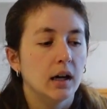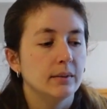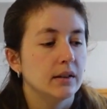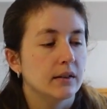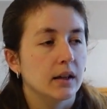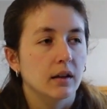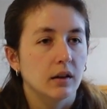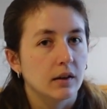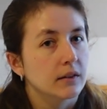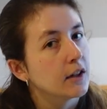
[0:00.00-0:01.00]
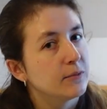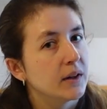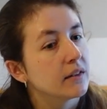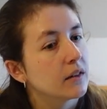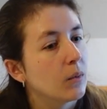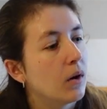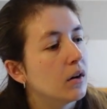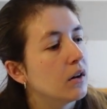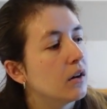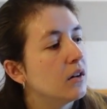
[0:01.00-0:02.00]
There's like a lot of scuff marks on the
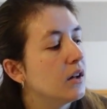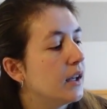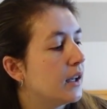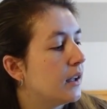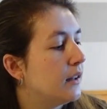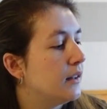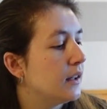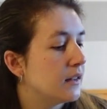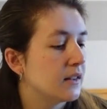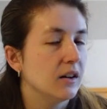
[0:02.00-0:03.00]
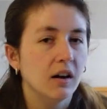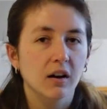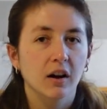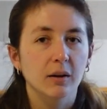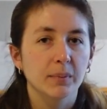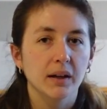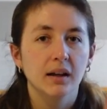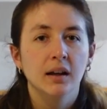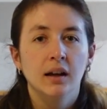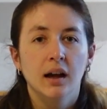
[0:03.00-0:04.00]
wall, and it's still got carpet.
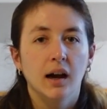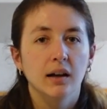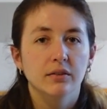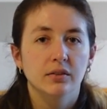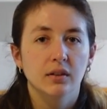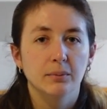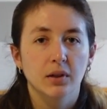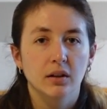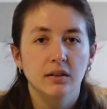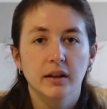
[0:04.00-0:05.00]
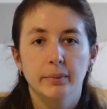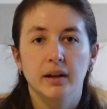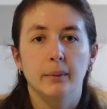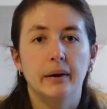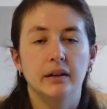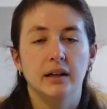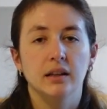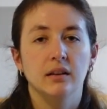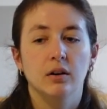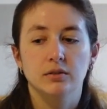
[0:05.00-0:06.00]
I'm starting to like pick up on any
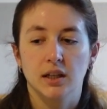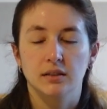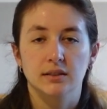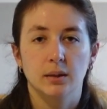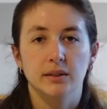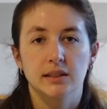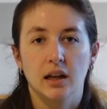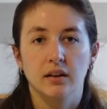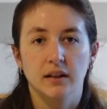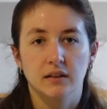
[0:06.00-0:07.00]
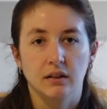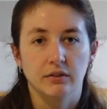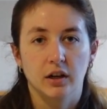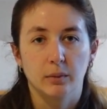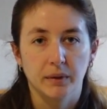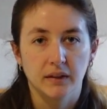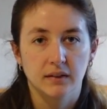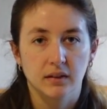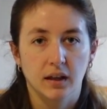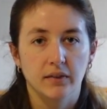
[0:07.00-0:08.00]
of the hotels that we stay on that still have carpet.
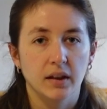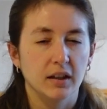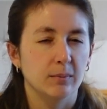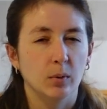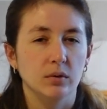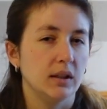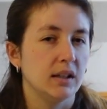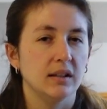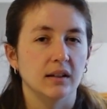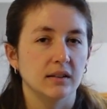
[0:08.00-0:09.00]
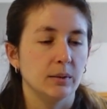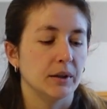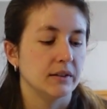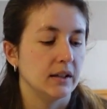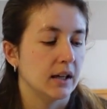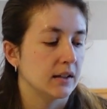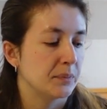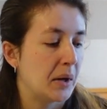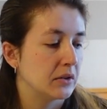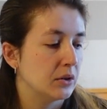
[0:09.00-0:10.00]
Still have that like moldy, dusty, musty kind of
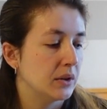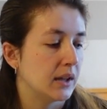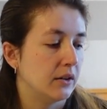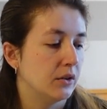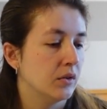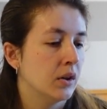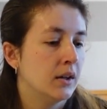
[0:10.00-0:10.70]
smell to it that you'll